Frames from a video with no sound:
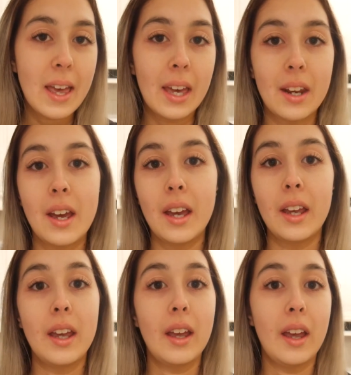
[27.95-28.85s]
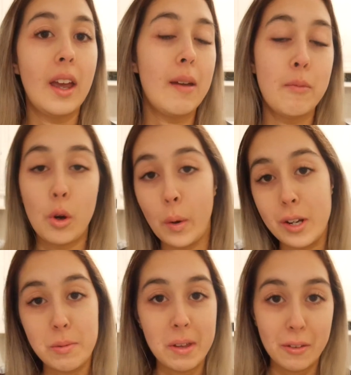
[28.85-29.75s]
and I am not
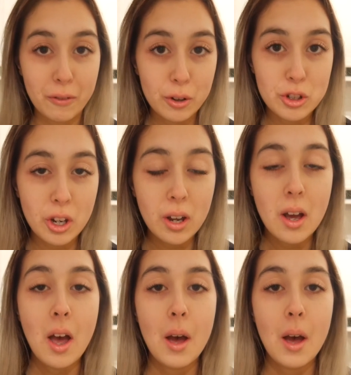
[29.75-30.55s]
going to be in the future,